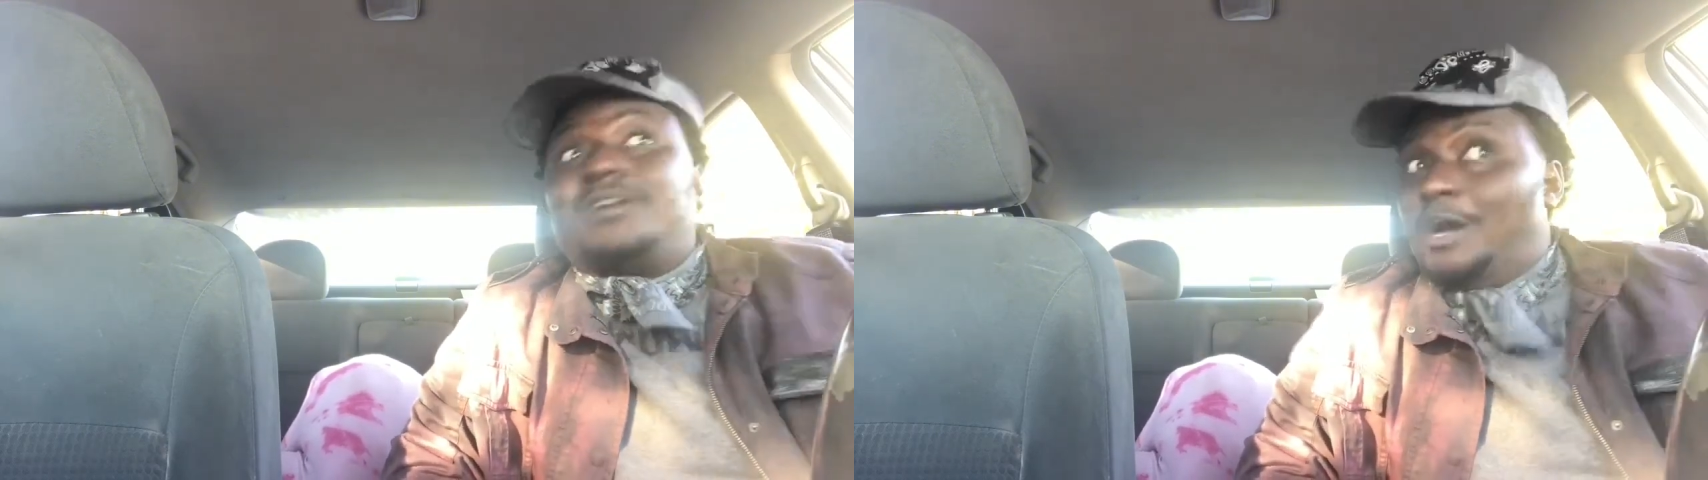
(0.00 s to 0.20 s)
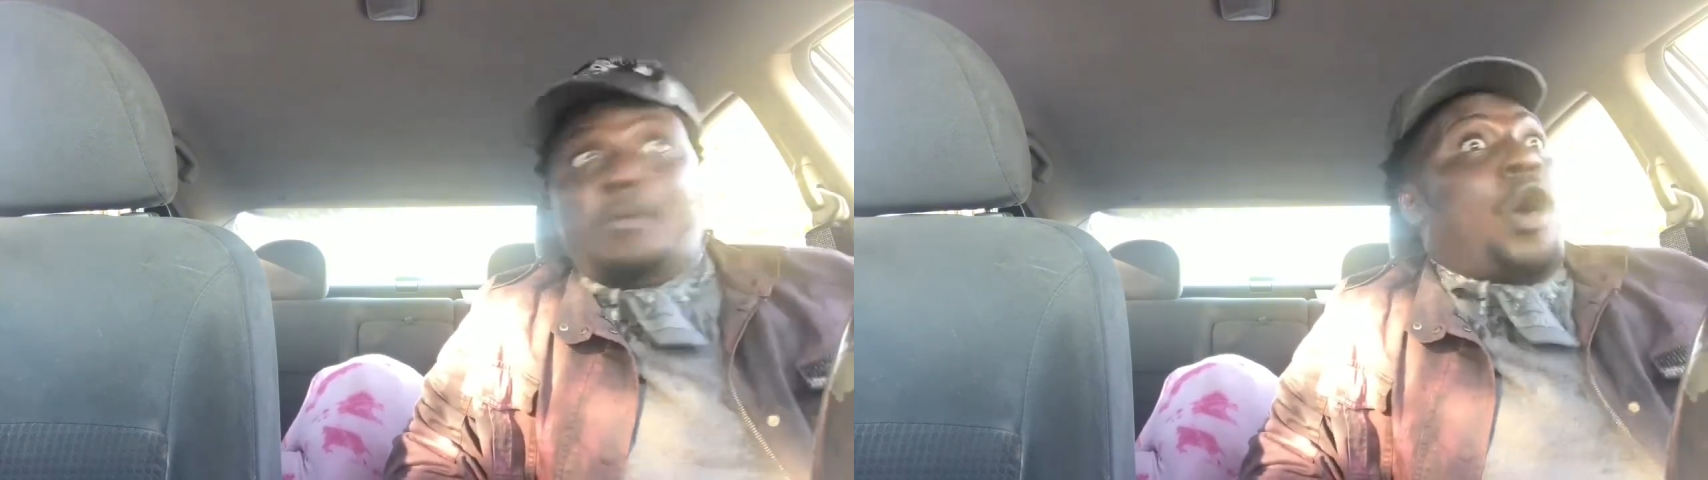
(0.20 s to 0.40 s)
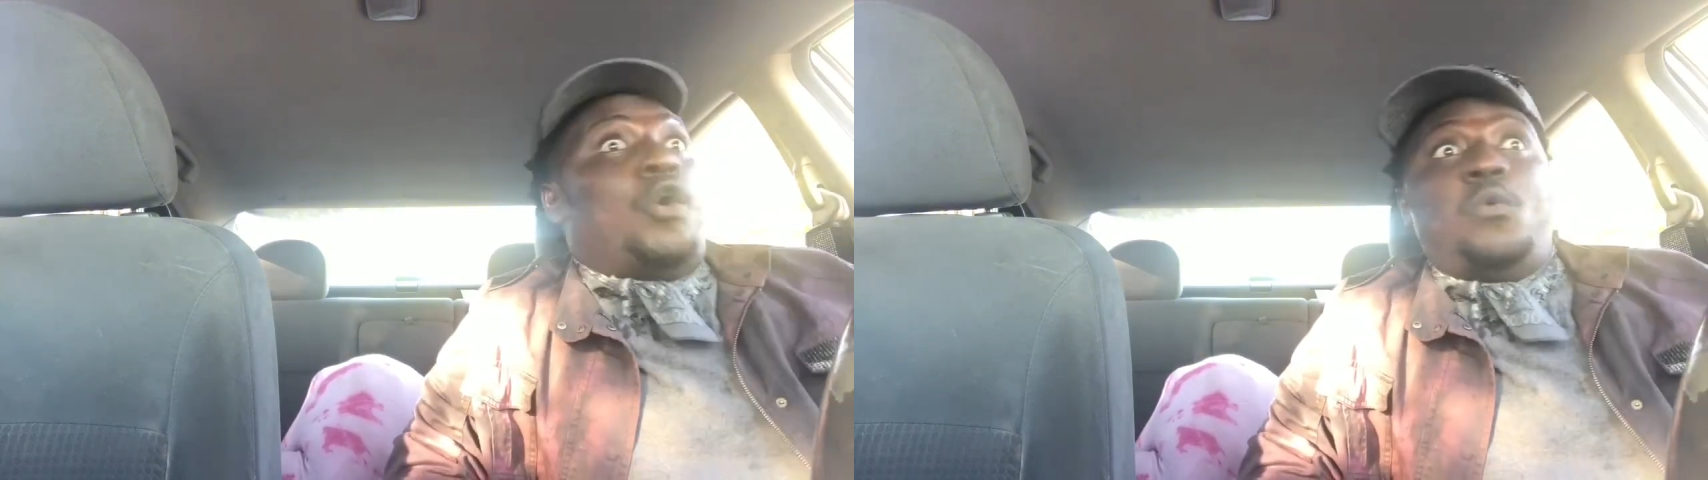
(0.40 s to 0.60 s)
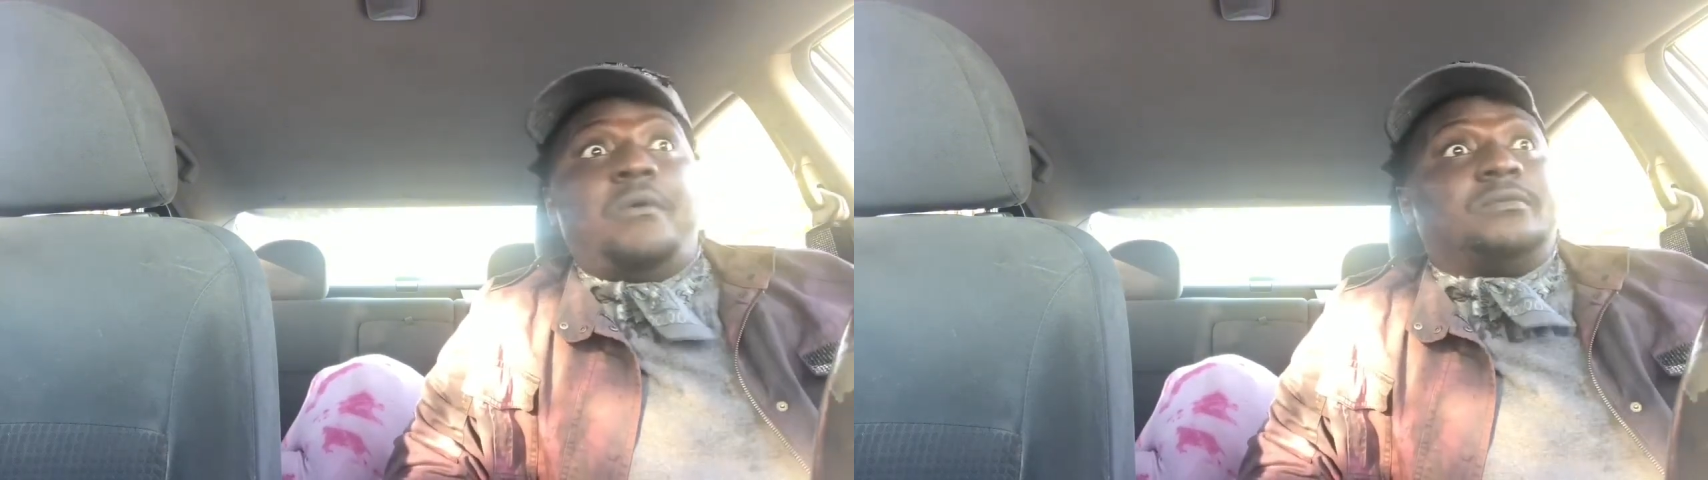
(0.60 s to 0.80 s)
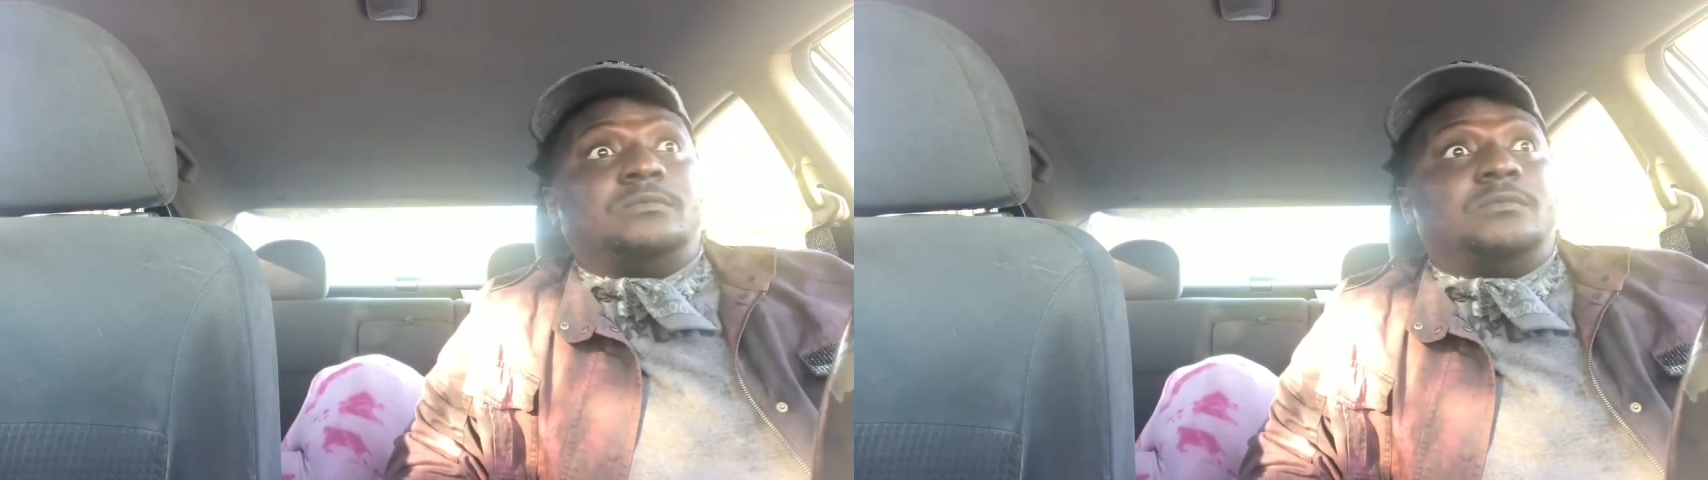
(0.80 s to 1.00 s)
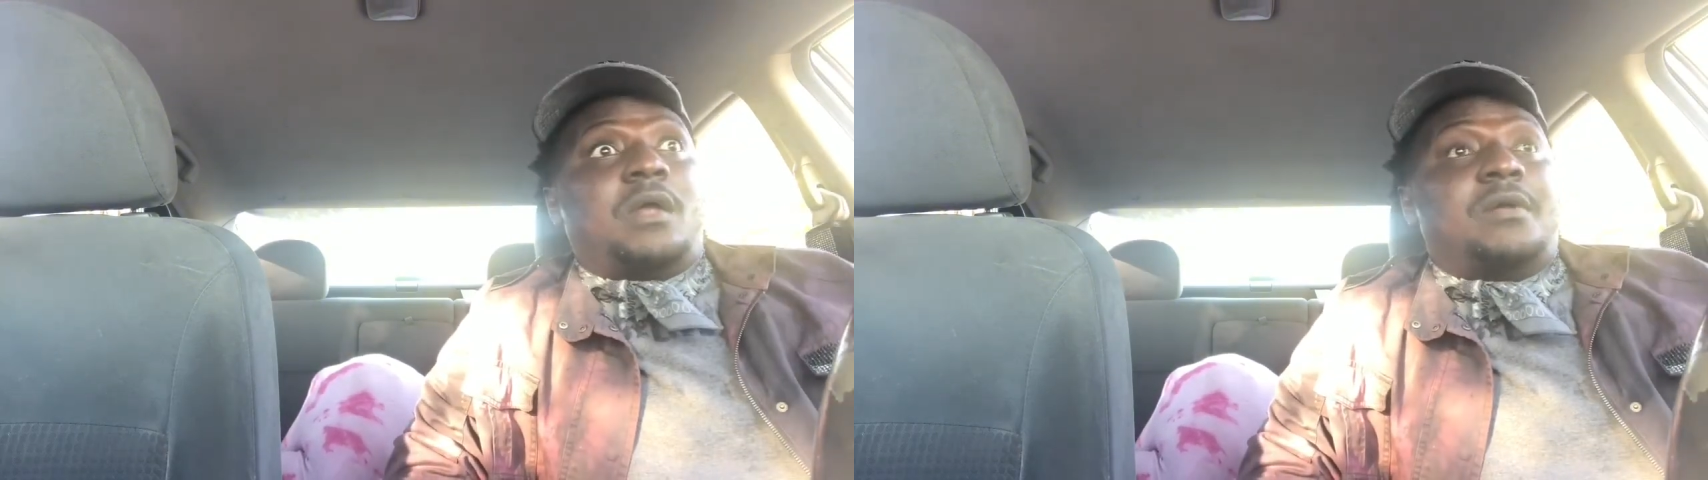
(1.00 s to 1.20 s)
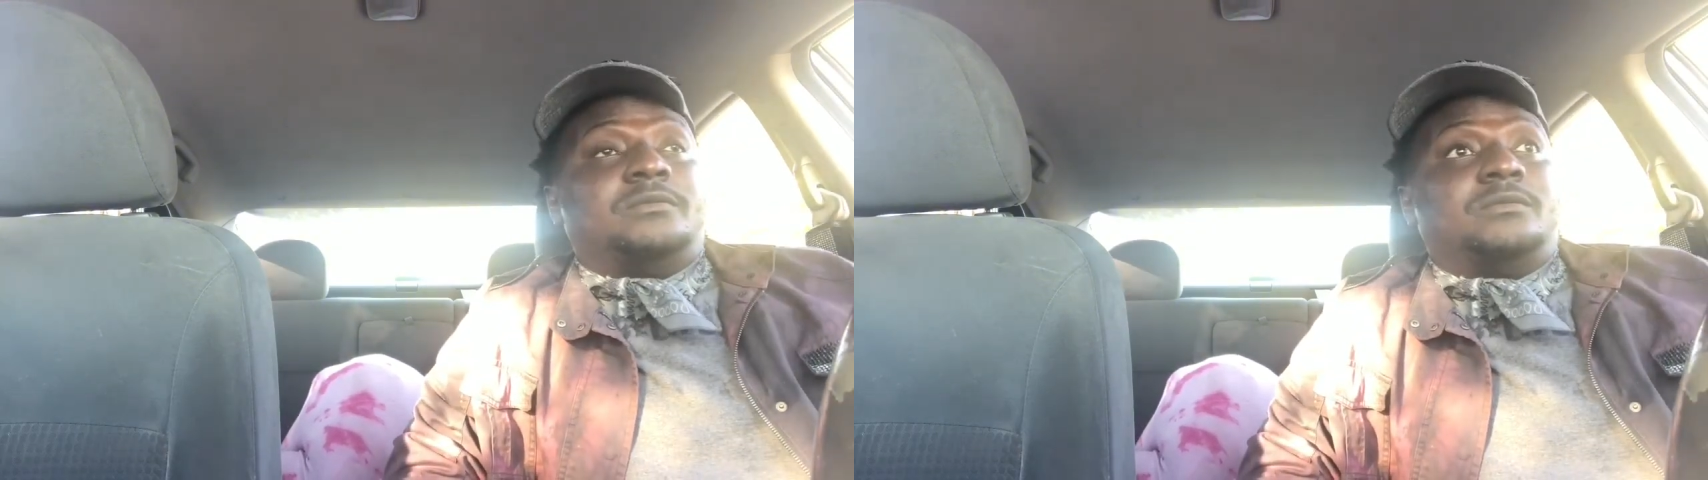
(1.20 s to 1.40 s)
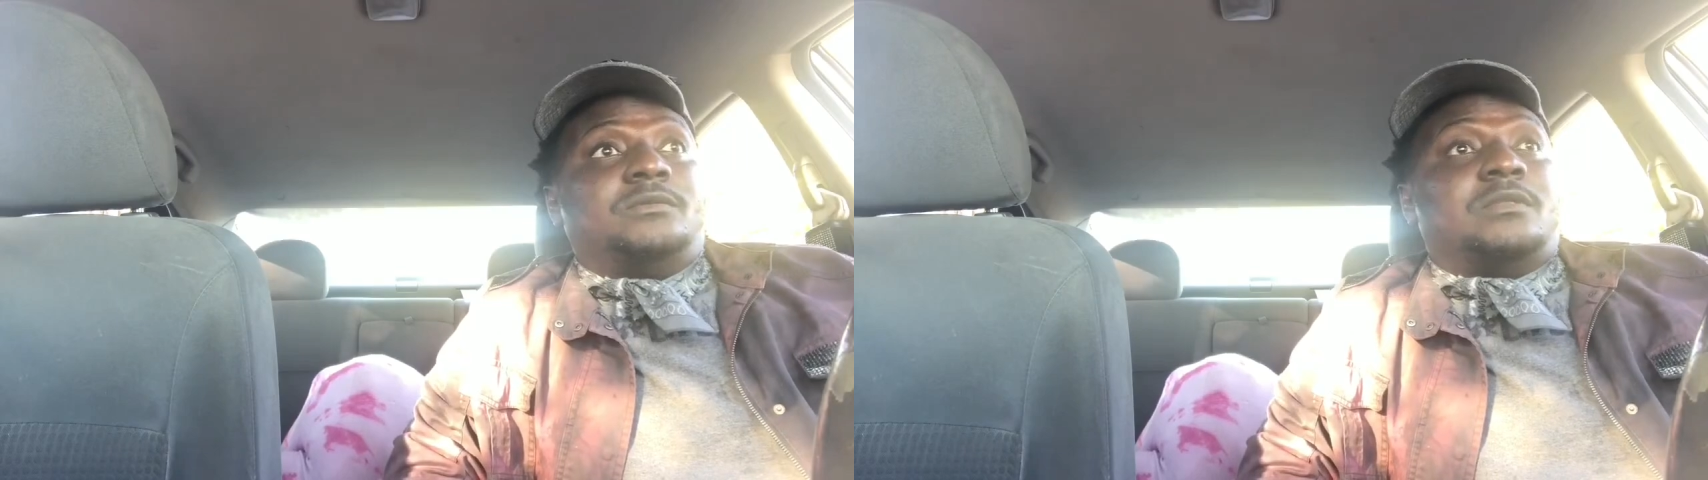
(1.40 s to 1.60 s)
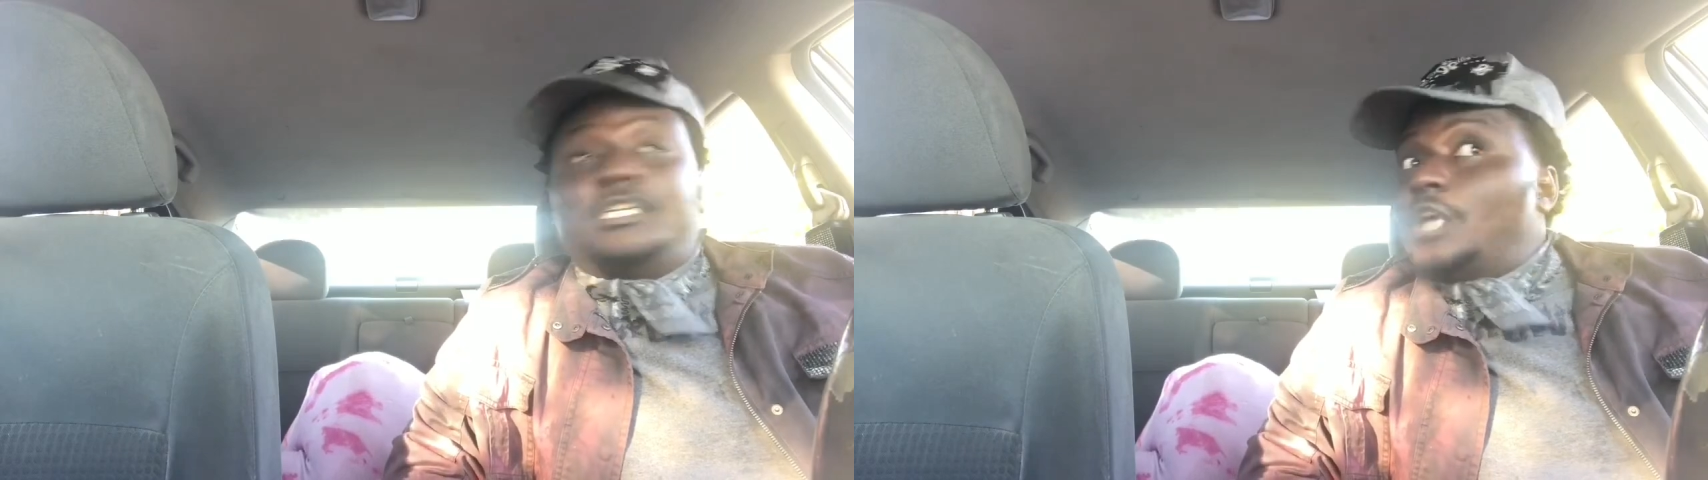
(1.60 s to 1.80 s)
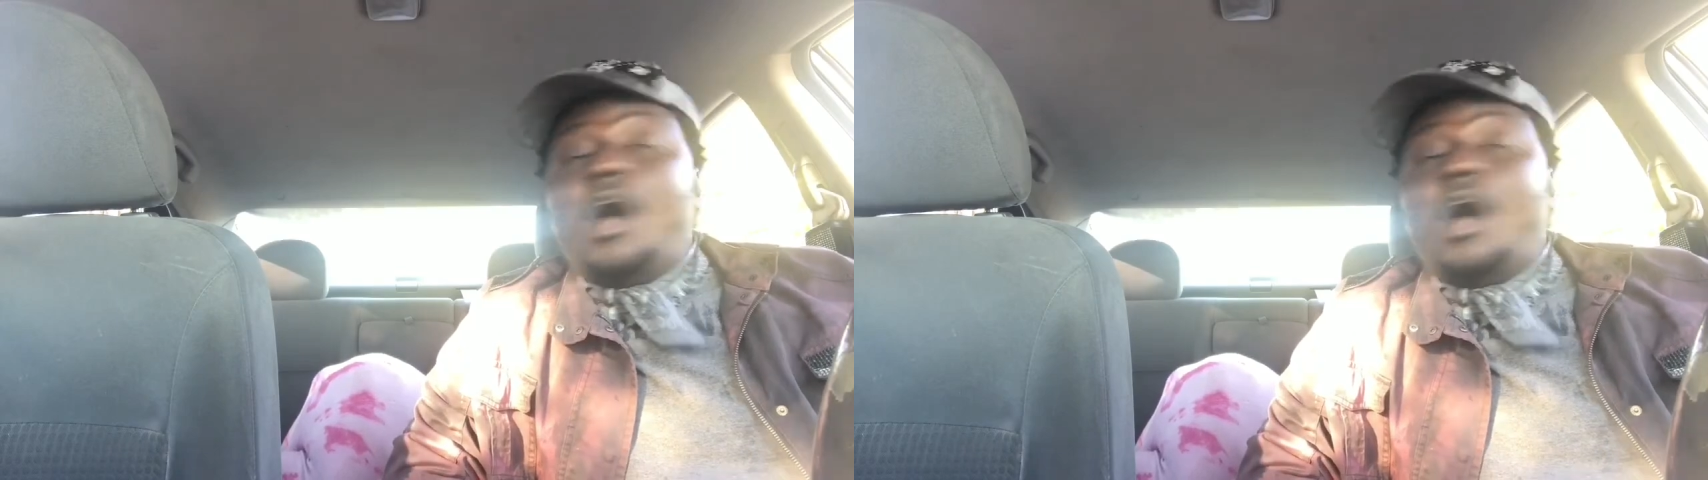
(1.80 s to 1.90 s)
Come on. Let's